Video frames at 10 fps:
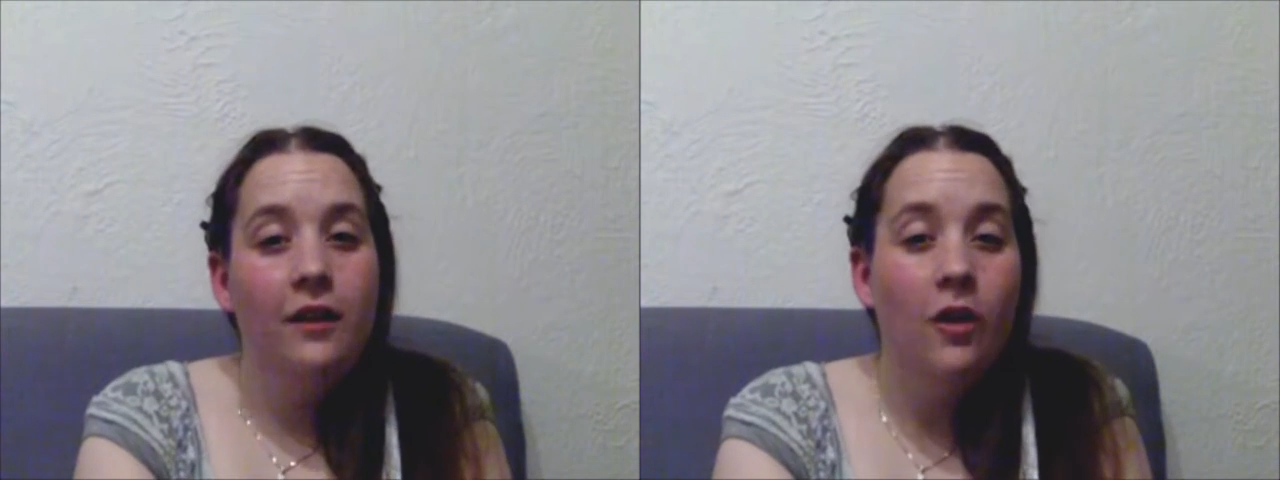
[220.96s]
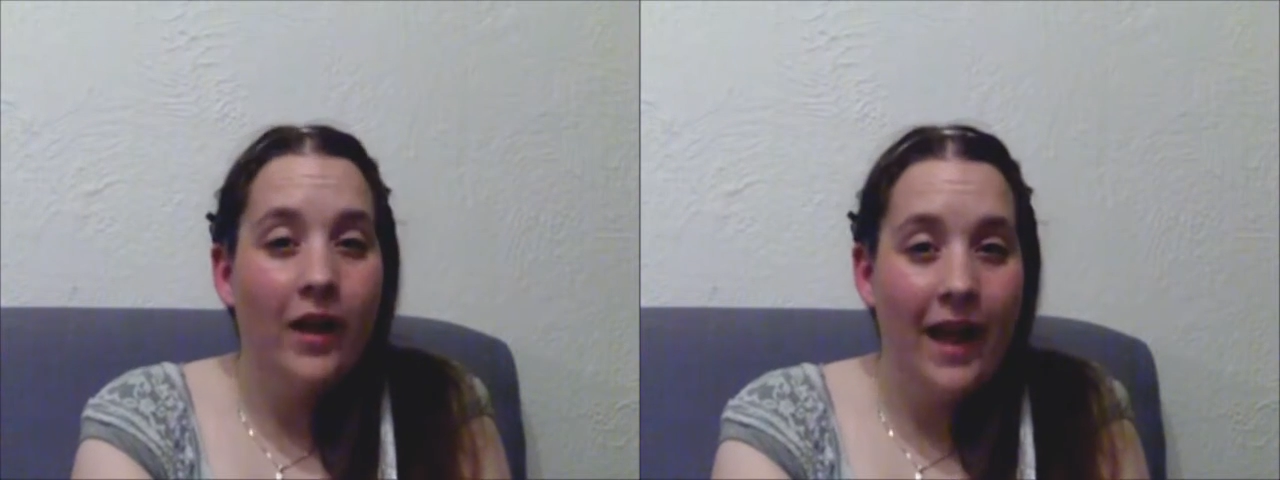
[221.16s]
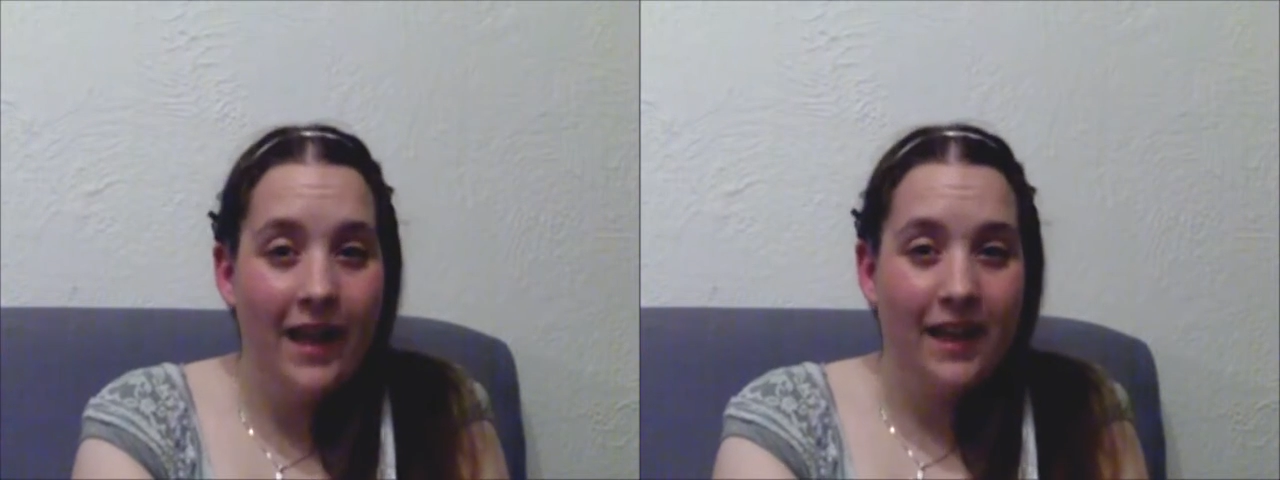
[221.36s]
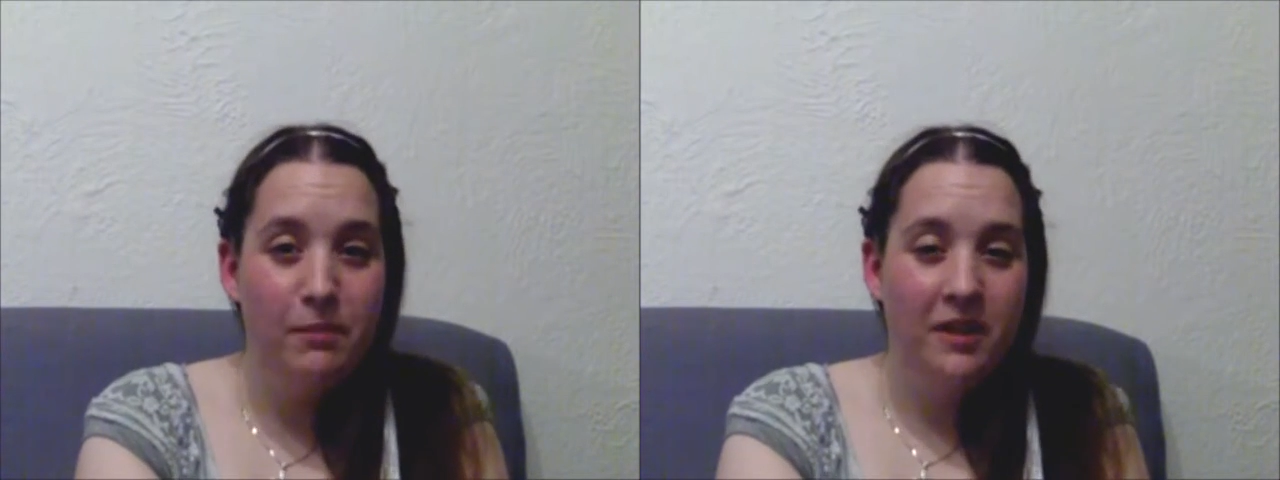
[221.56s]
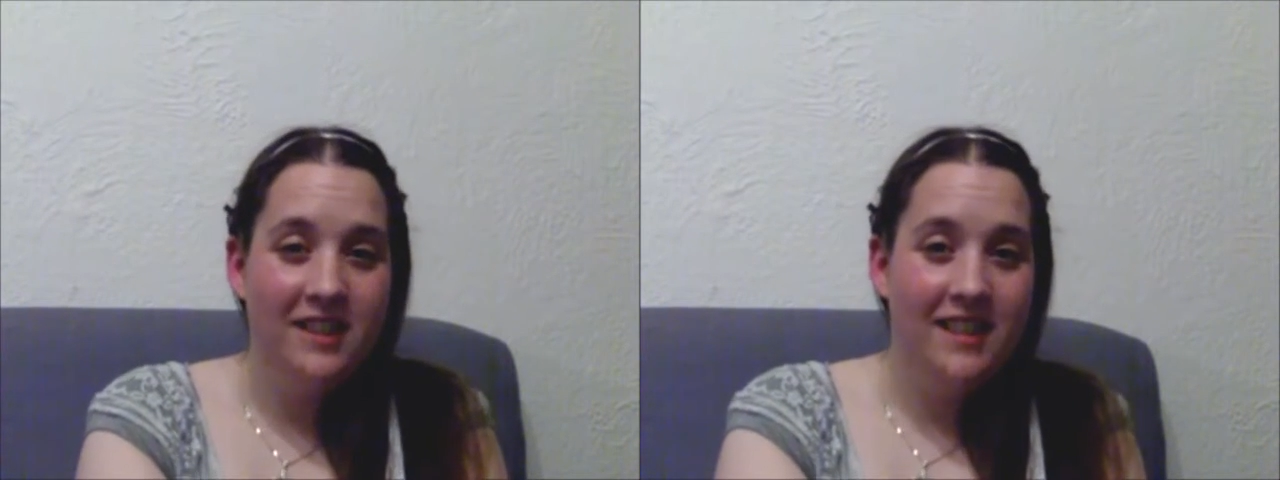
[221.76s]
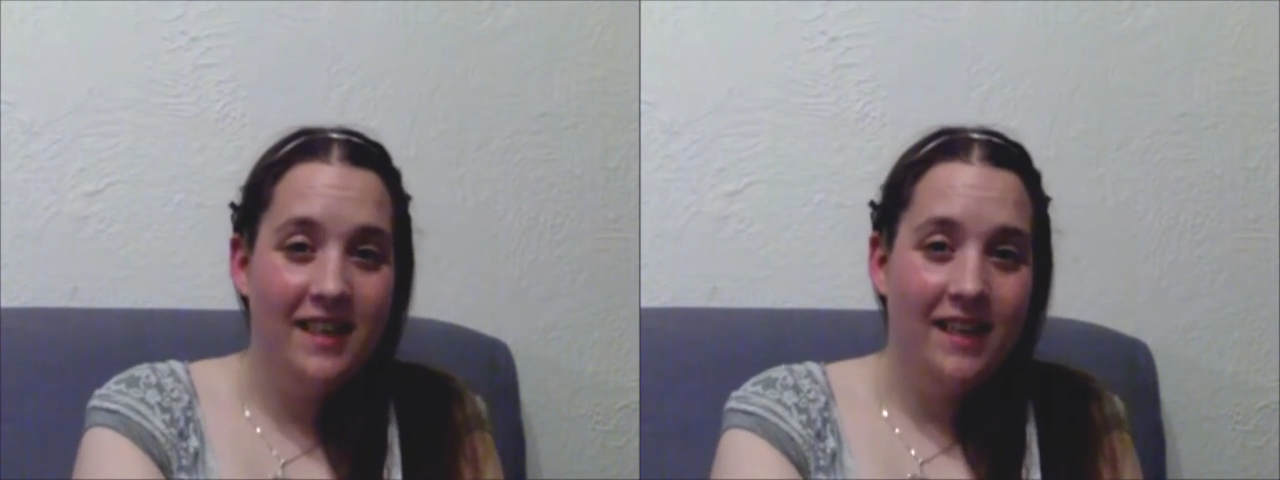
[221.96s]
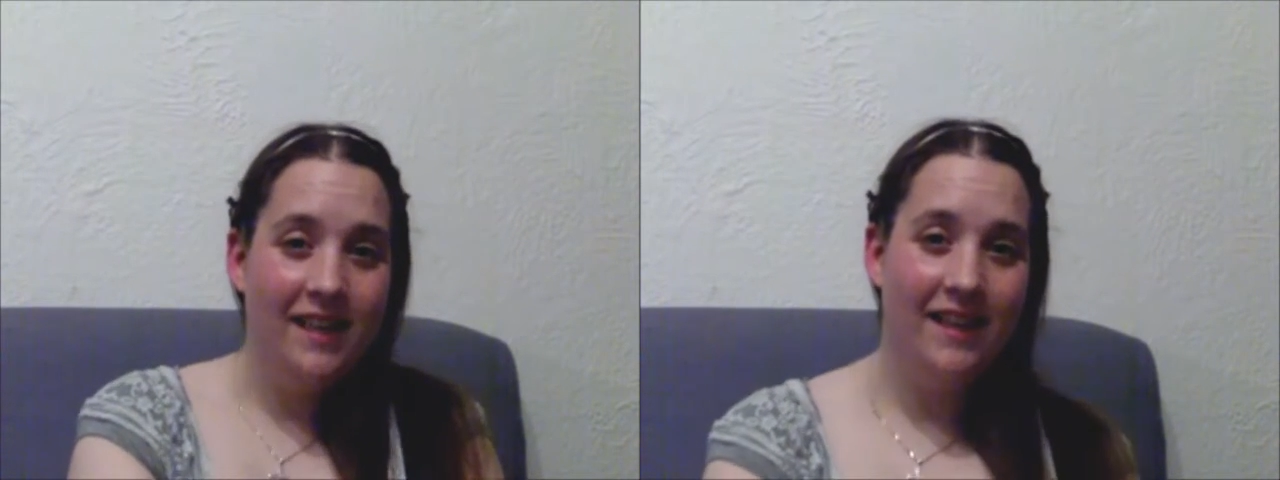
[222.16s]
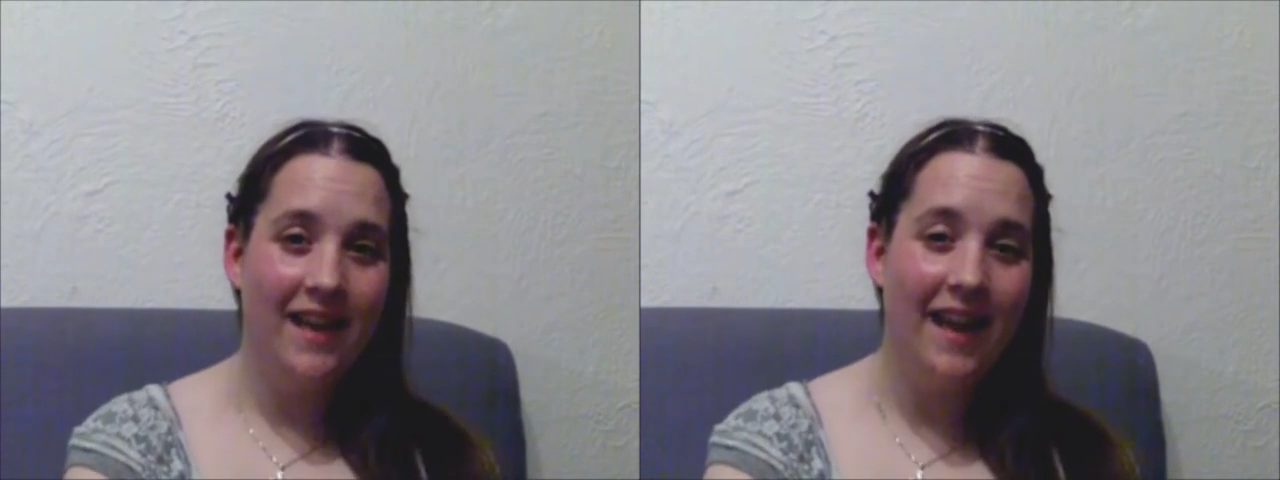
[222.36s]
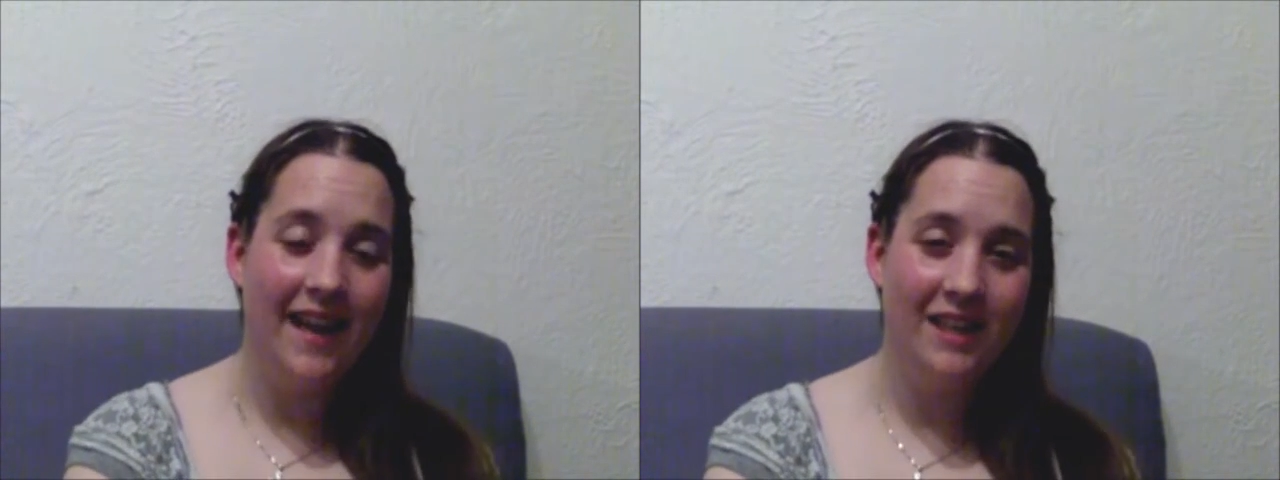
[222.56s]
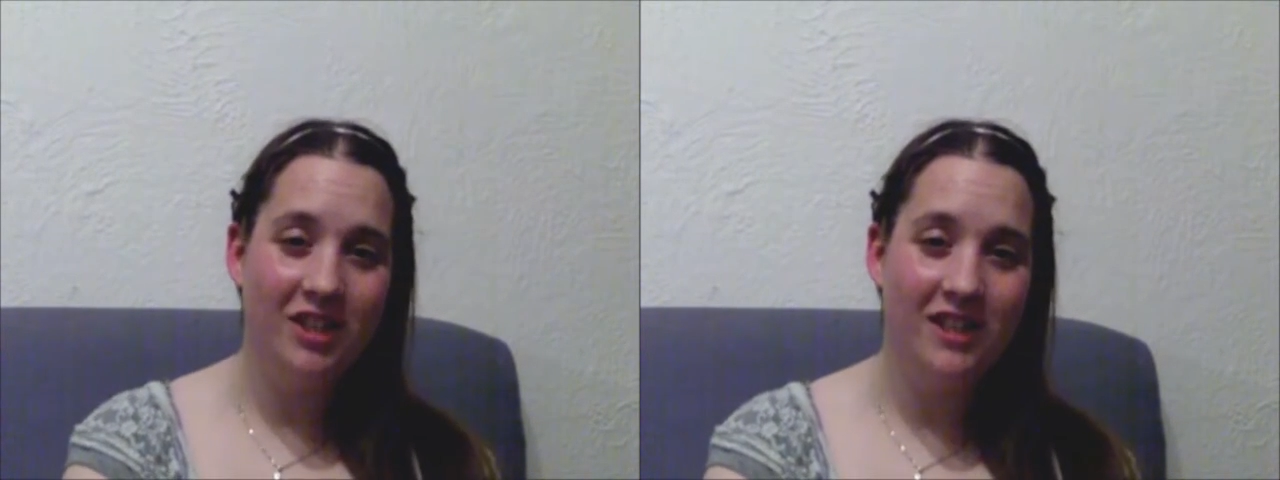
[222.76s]
long hair community, the
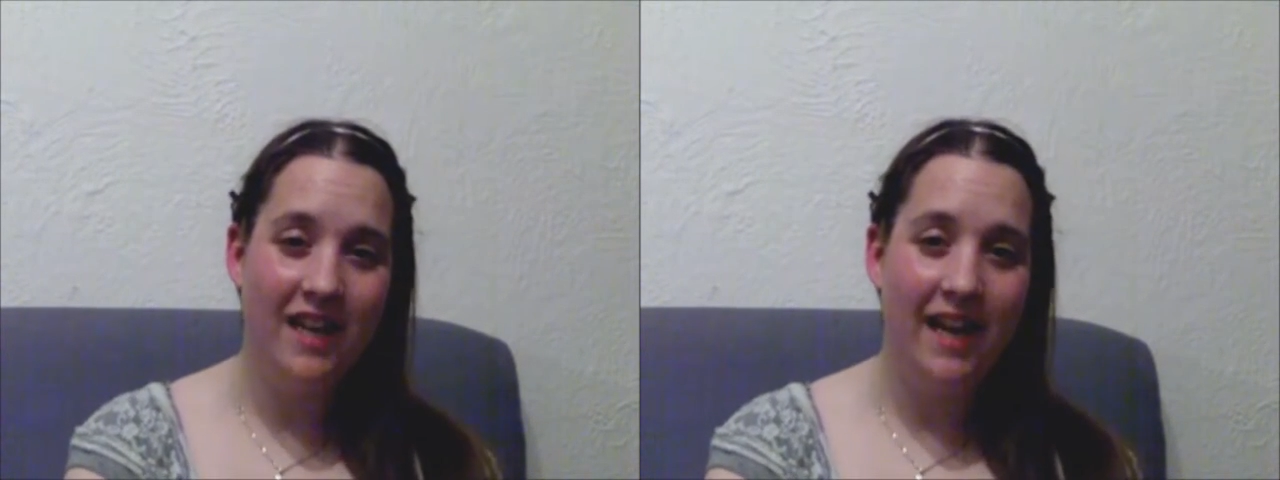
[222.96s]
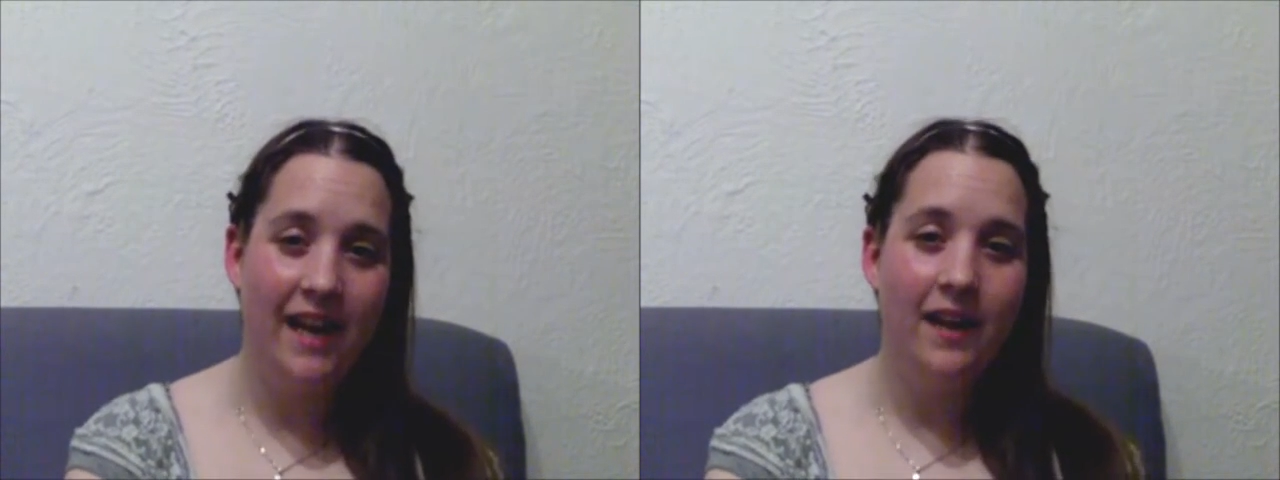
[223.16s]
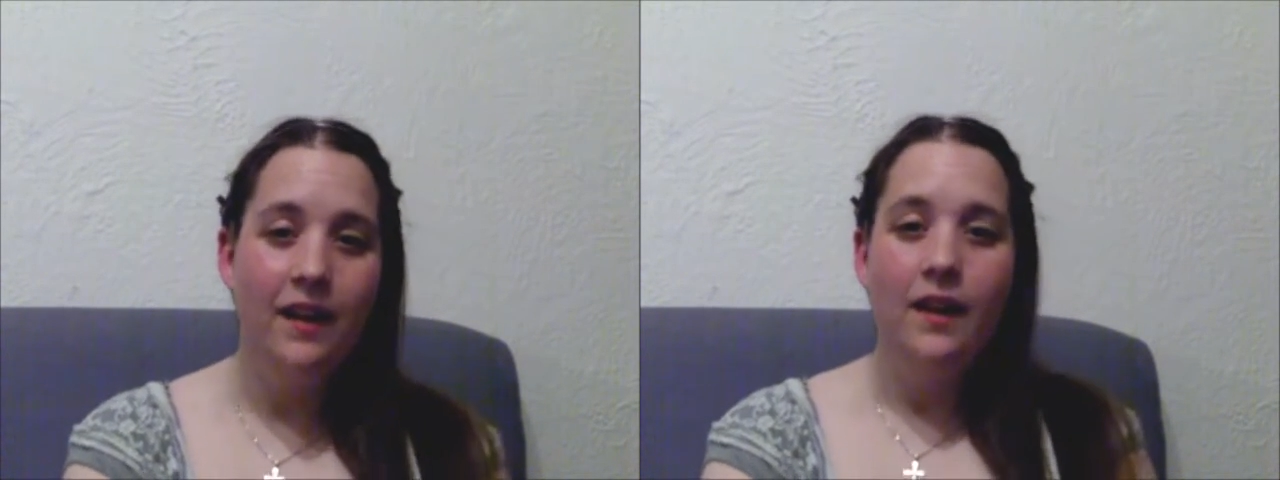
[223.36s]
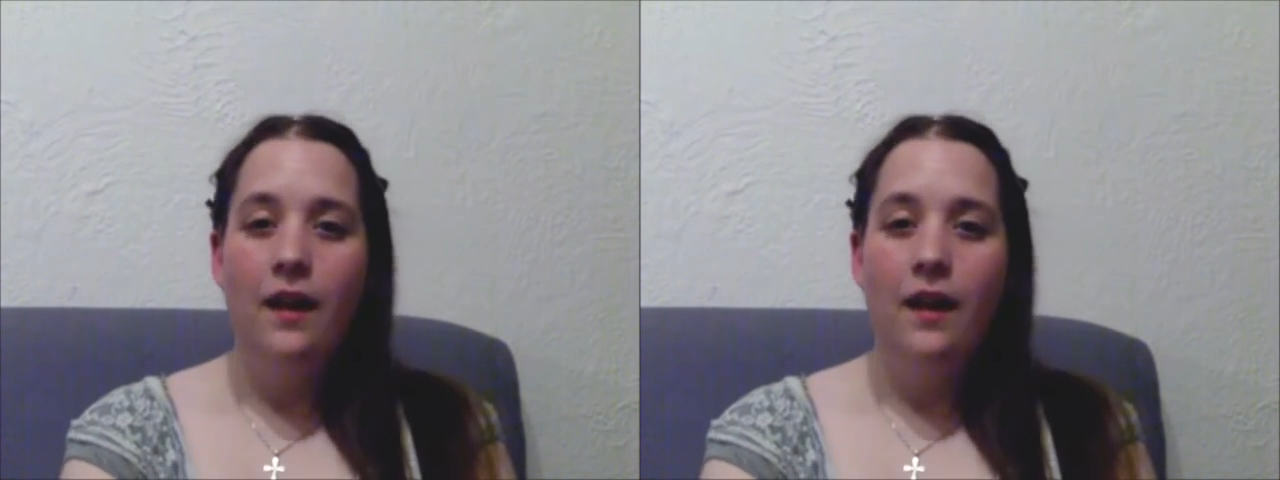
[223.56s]
LHC,